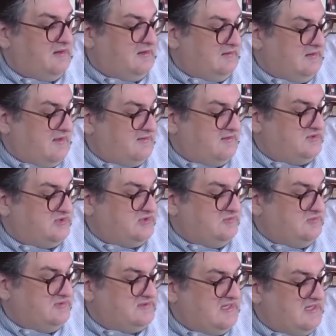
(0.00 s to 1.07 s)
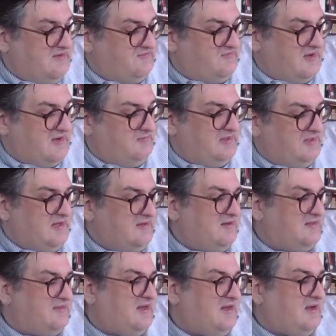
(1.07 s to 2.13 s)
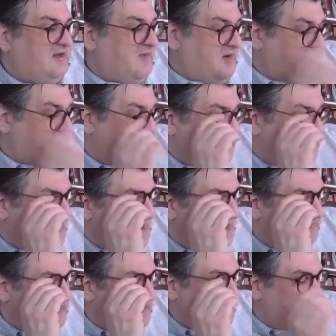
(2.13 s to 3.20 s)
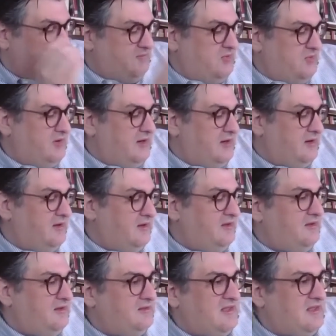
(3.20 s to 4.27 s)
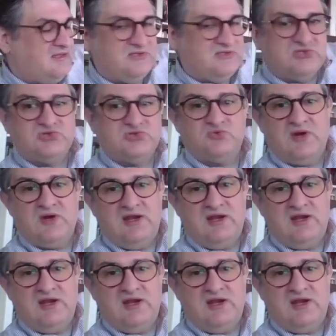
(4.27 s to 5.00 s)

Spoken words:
Now that she was safe, I had begun to think about what had happened that morning. That strange,